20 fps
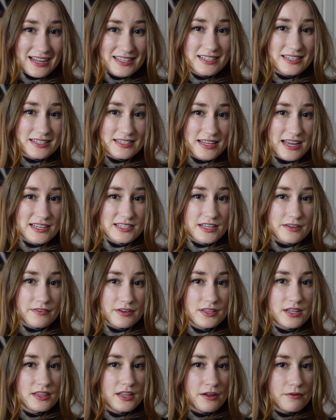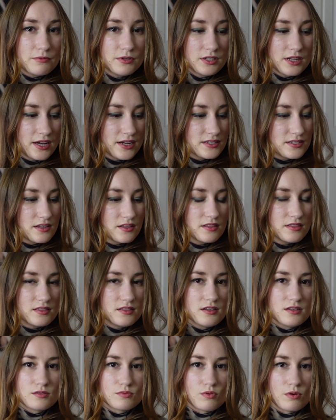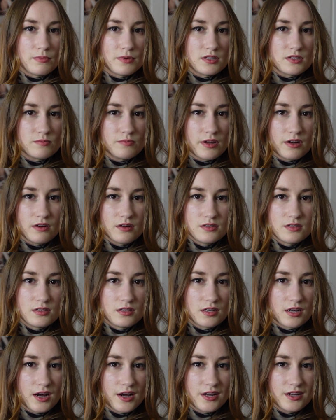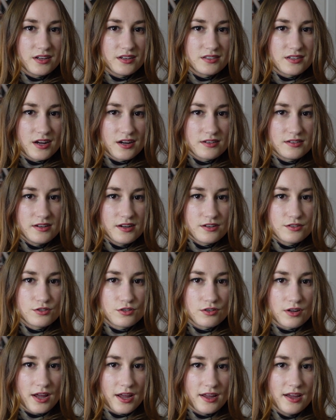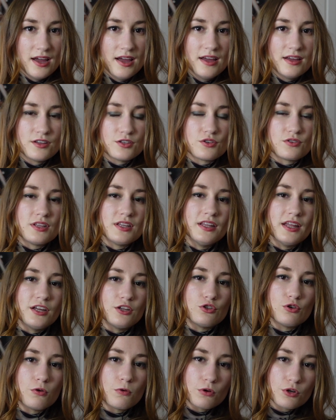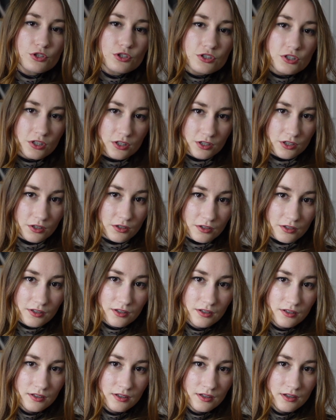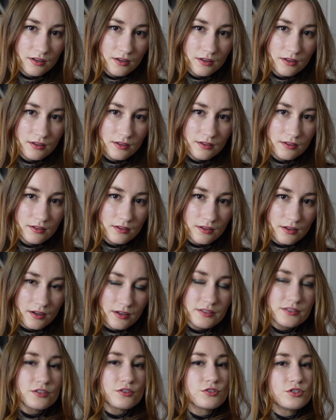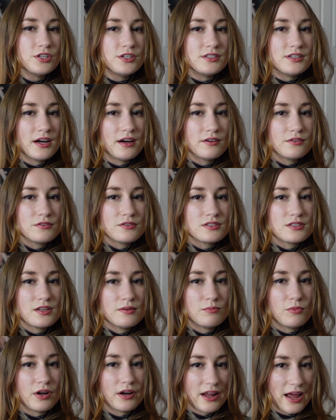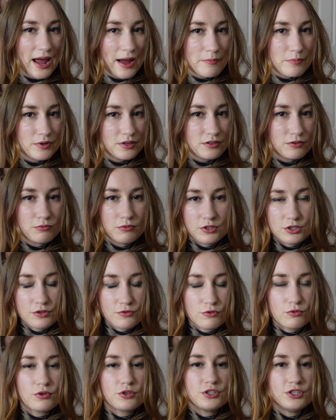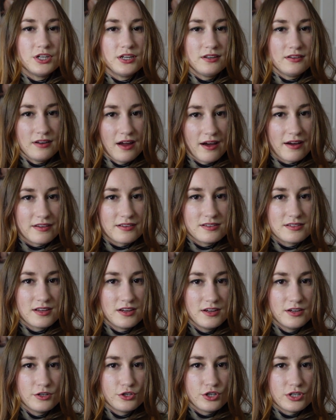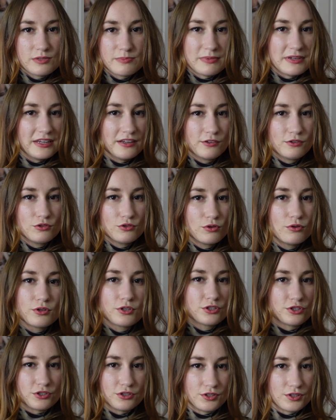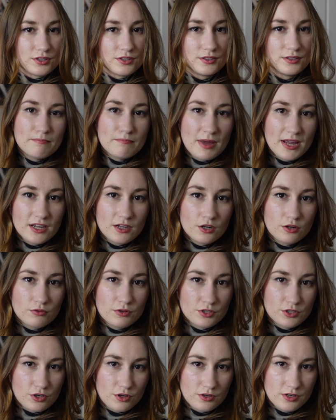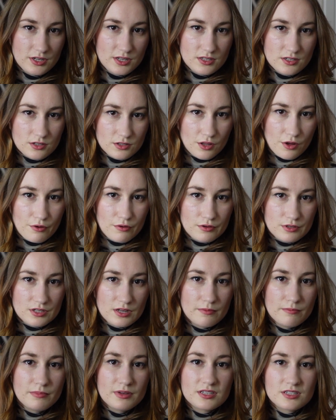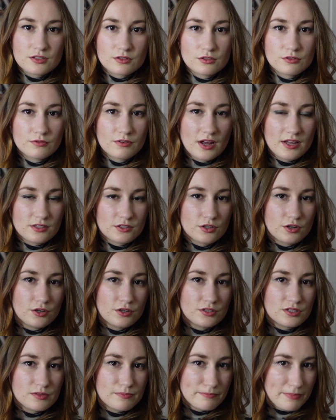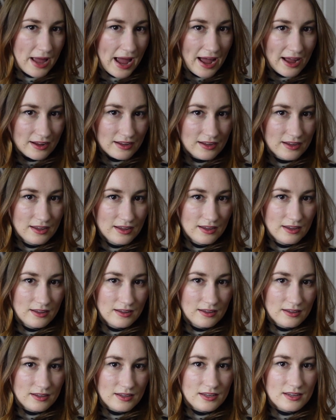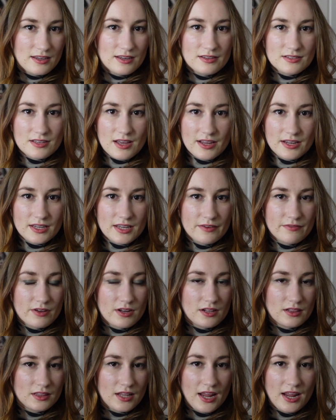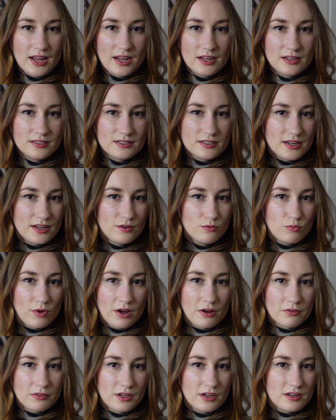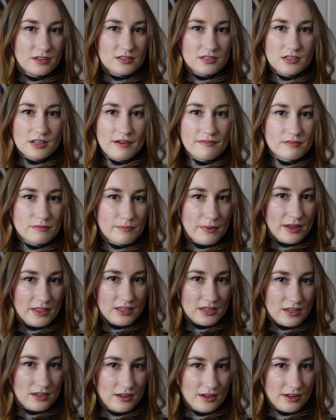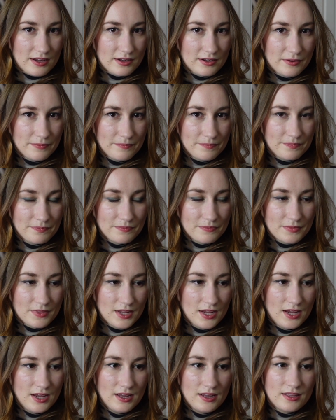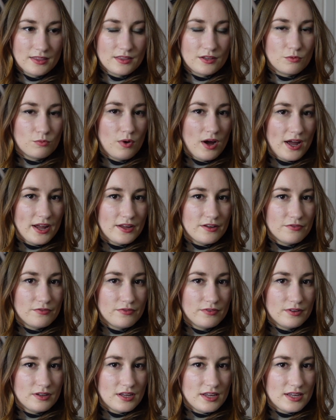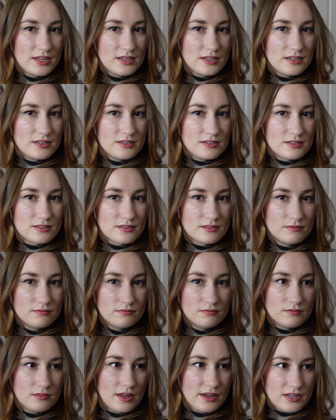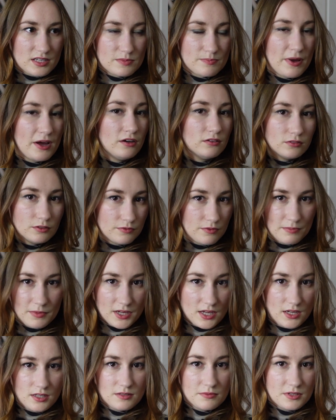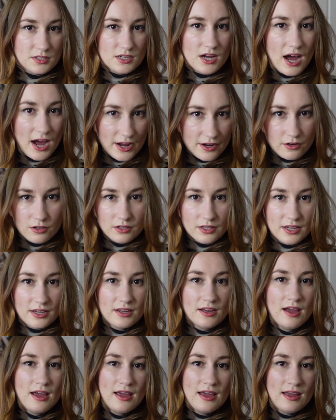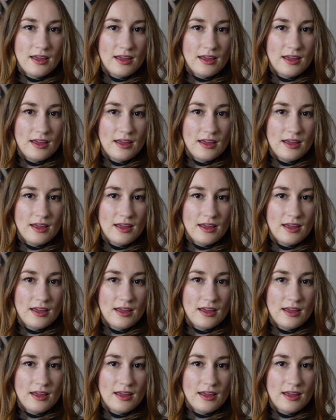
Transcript: that's excessive. And then they realize this woman's married to the guy he attacked yesterday. So then they torture her until she tells them what happened, which of course she does. She's being tortured. They make her return his clothes. Bisclavret turns back. He is like given land and wealth and is loved by the king. The wife is expelled from the kingdom entirely,